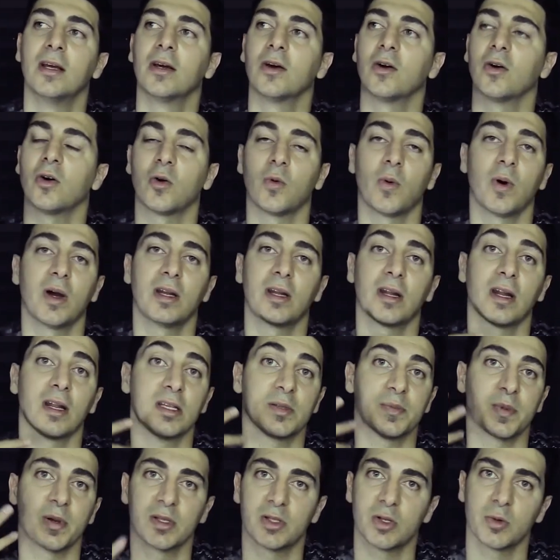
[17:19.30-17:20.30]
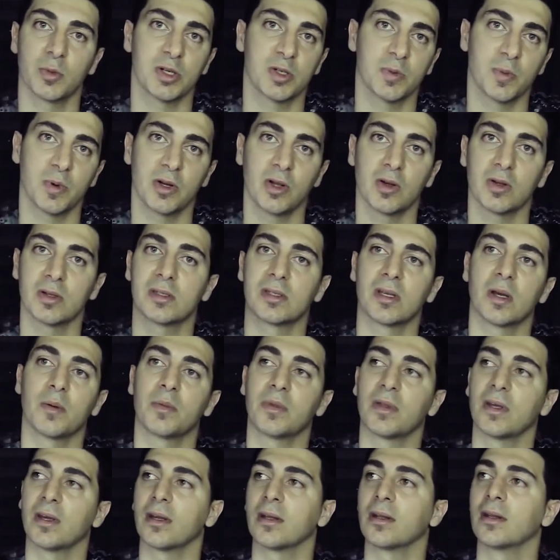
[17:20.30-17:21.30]
Or why did I spend so much money on
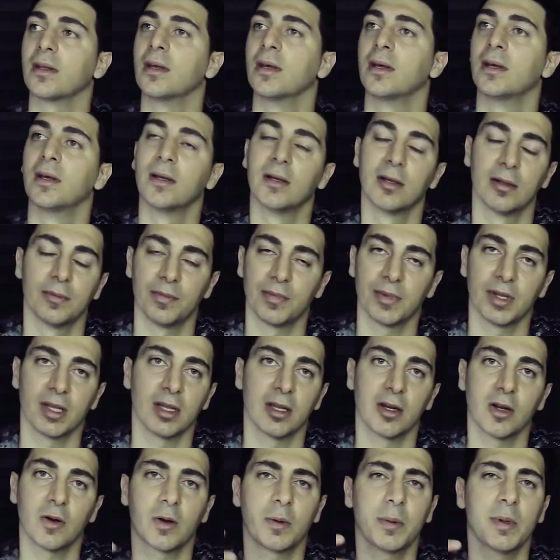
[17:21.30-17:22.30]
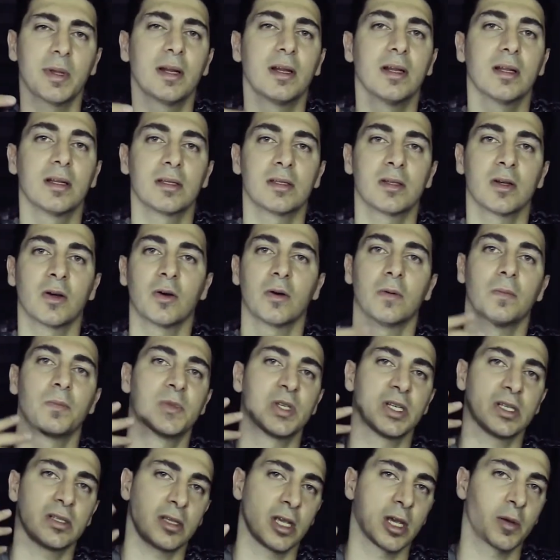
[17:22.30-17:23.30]
something? You know what I mean? So
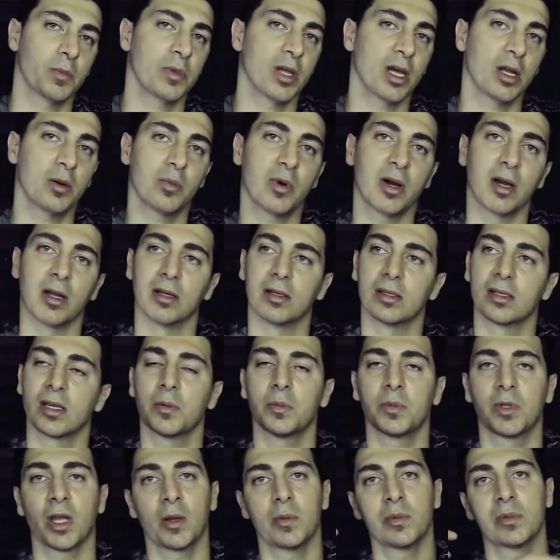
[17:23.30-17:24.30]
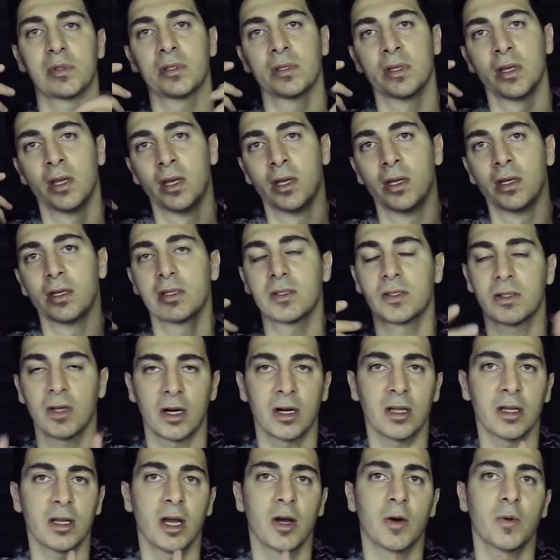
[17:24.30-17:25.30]
just keep that in mind. Sometimes
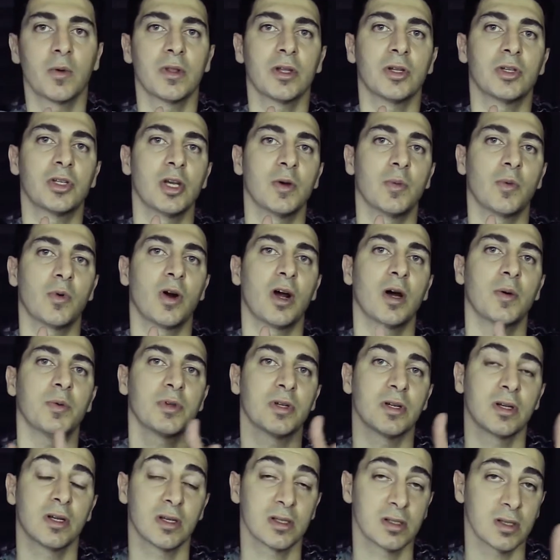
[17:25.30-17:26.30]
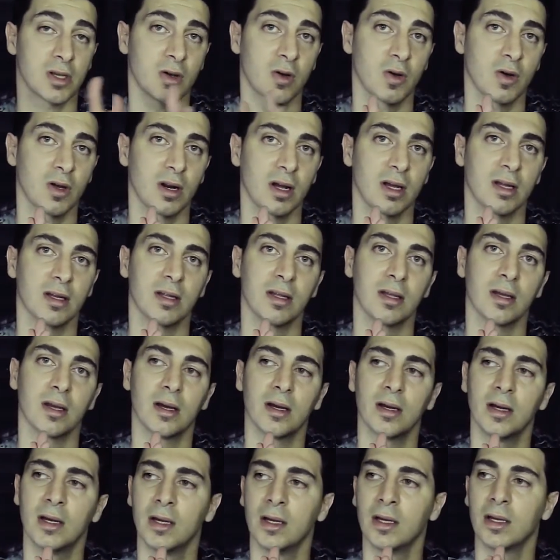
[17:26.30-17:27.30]
starting out with a cheaper option is a good
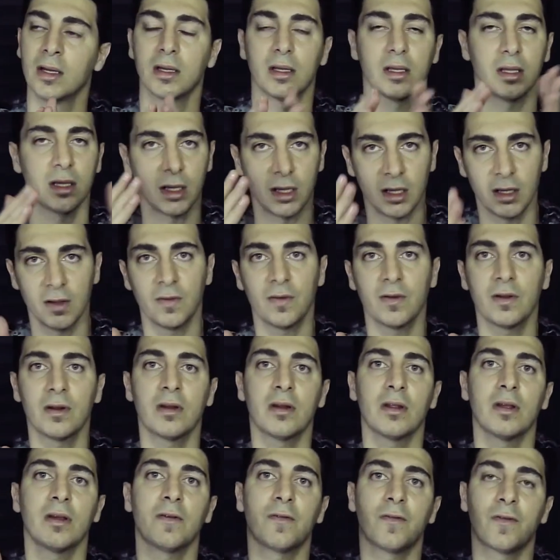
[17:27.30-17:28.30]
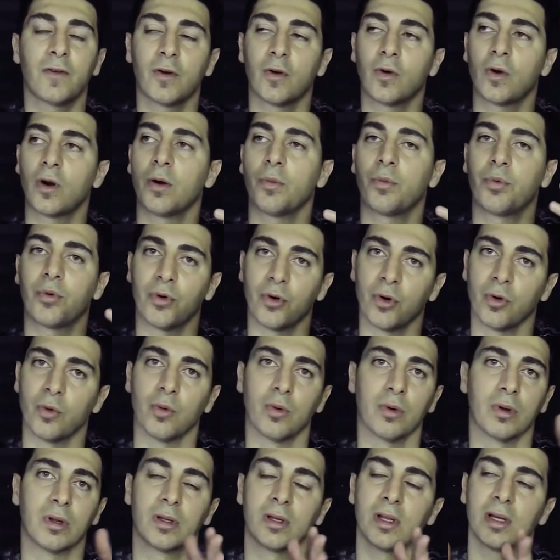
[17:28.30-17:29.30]
idea, even if you're a
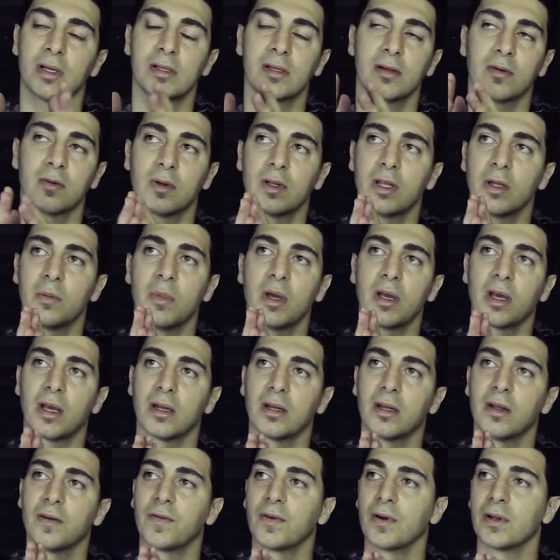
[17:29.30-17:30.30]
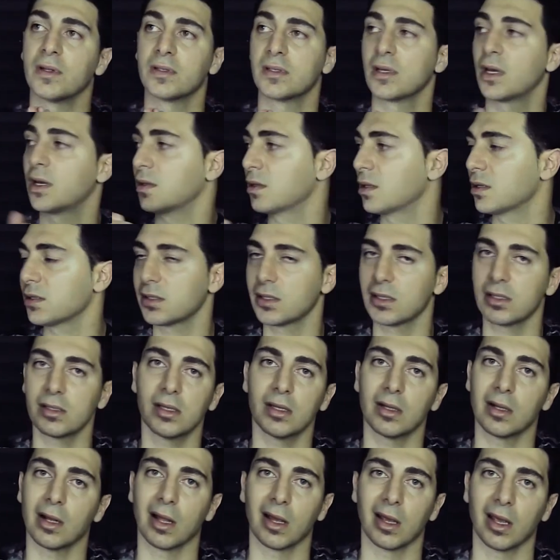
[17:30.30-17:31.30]
pro. It doesn't really make a difference. And this
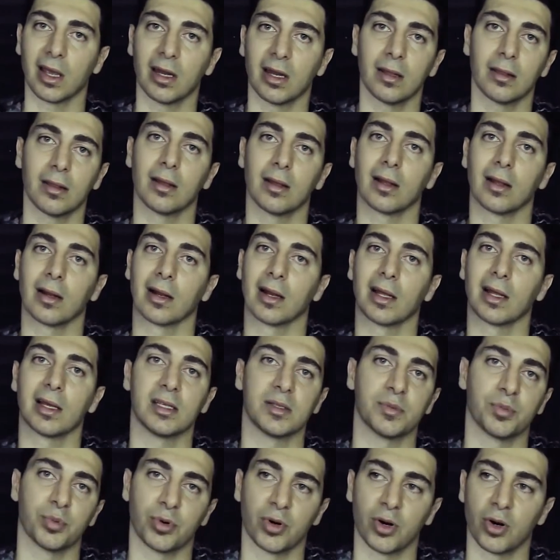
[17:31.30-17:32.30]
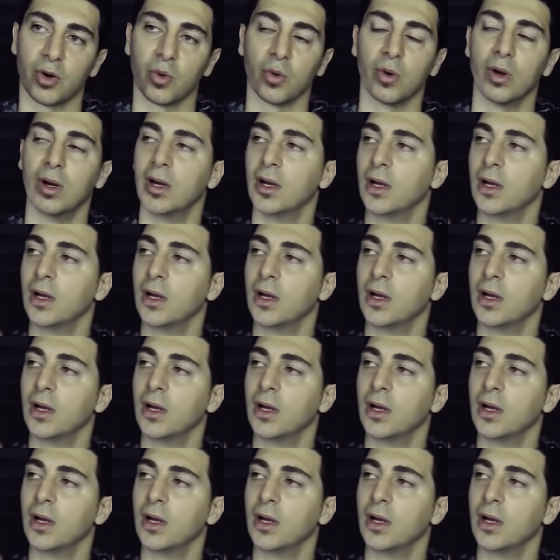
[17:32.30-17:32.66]
isn't like anything less pro.